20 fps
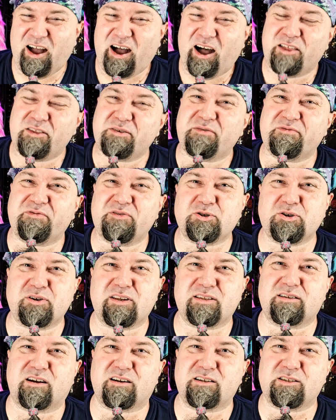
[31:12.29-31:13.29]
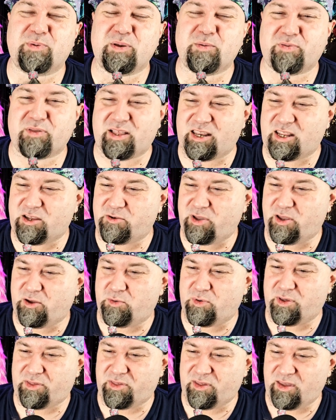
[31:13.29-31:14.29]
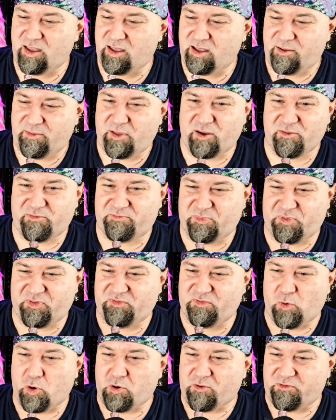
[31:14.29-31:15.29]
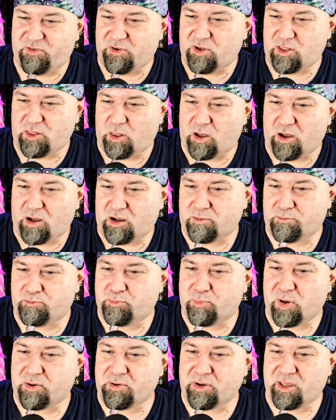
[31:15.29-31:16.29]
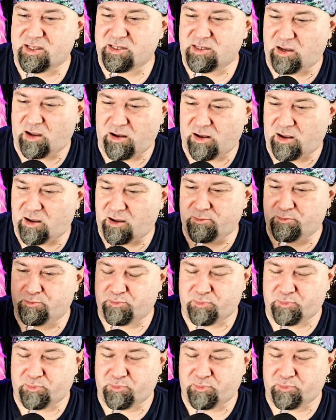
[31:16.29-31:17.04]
Although, if you're trying to talk to people anyway with a four-foot-long bony tongue,